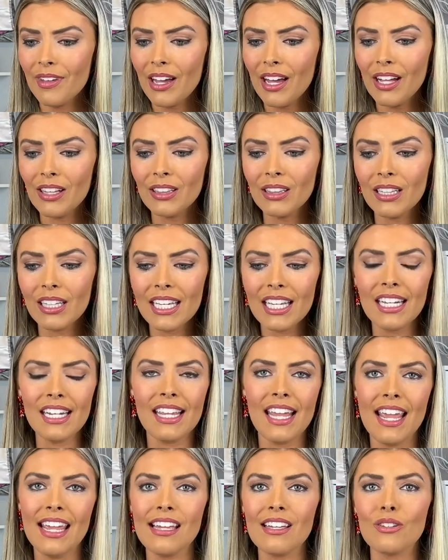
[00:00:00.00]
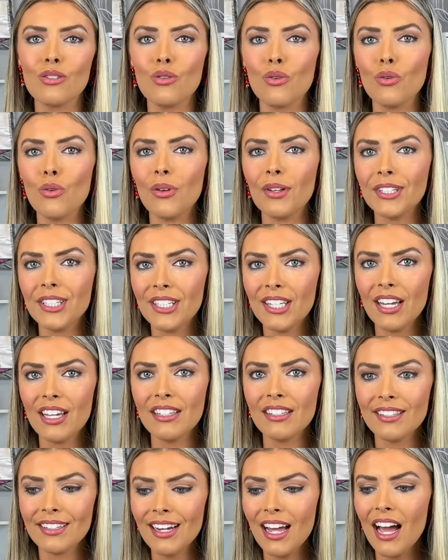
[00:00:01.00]
A lit candle
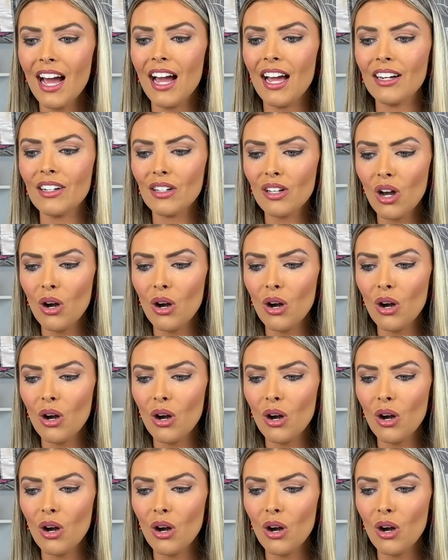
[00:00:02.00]
does not